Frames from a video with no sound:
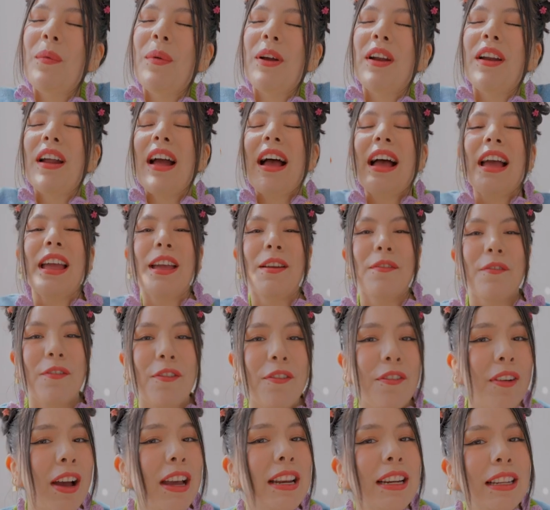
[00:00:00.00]
where I am
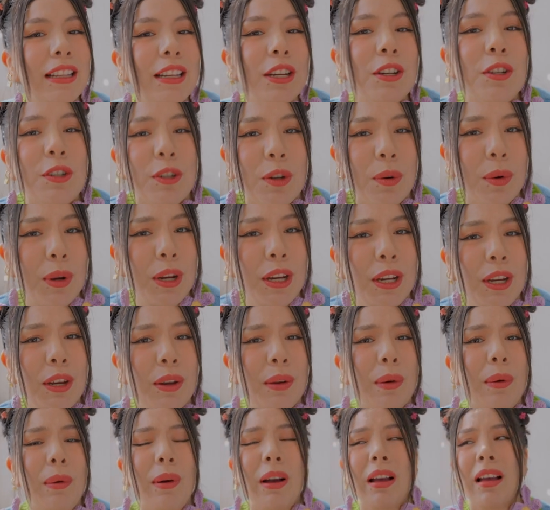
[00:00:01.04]
finally showing
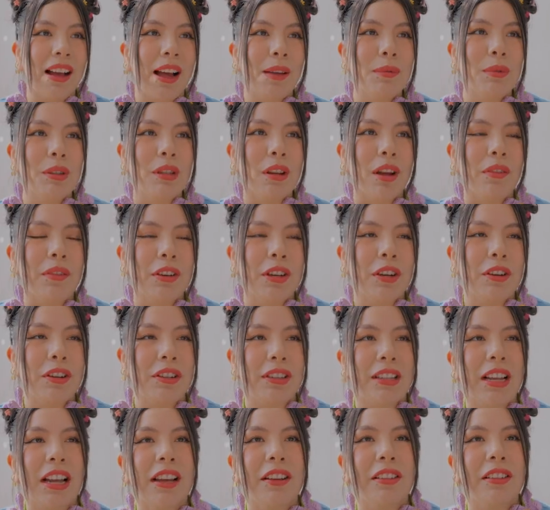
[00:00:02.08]
you, I'm solving your
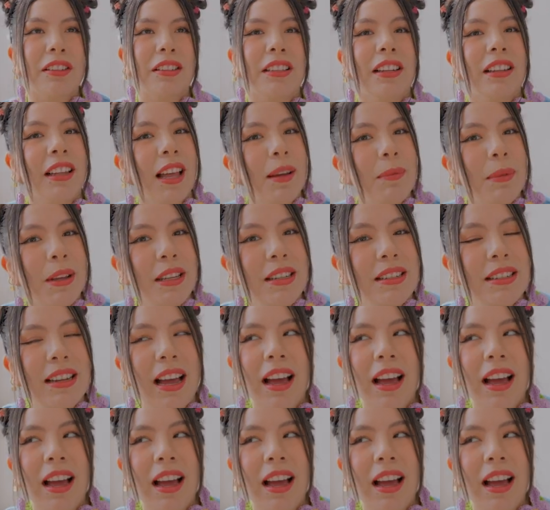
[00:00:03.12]
style dilemmas.